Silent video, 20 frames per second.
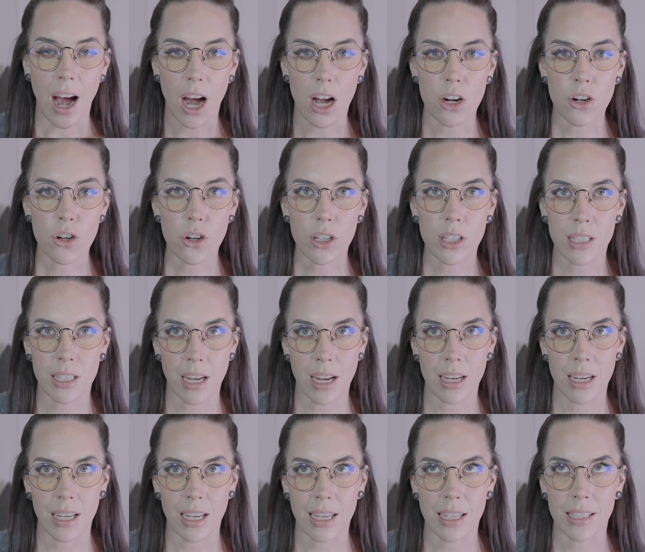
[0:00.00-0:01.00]

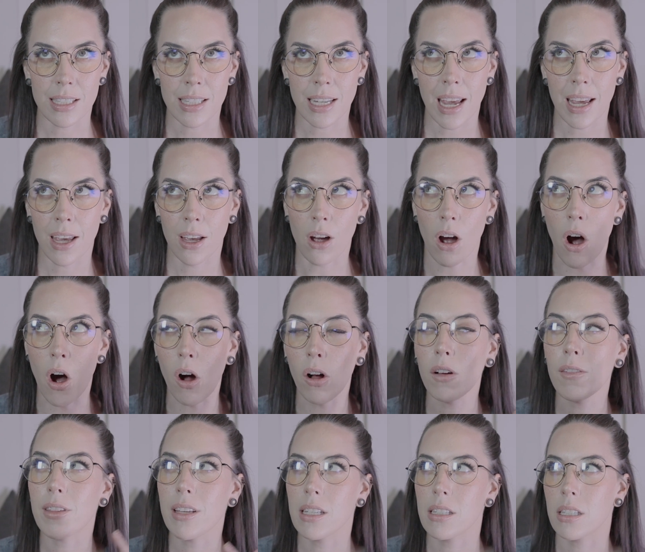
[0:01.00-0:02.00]
understanding is taking
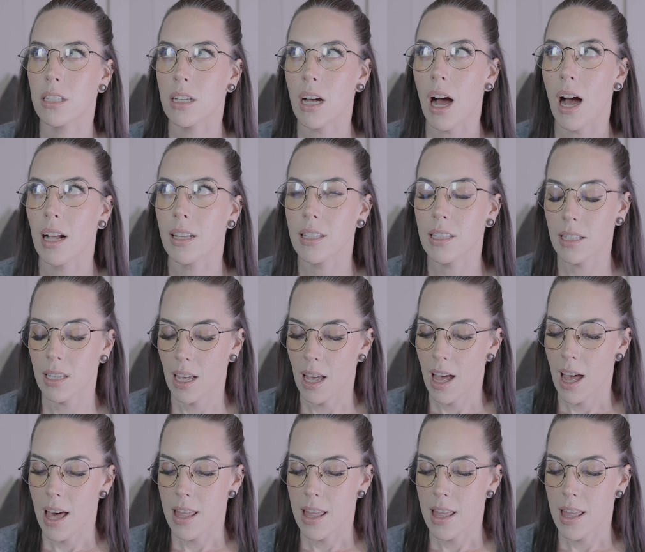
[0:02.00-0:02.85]
all of these dots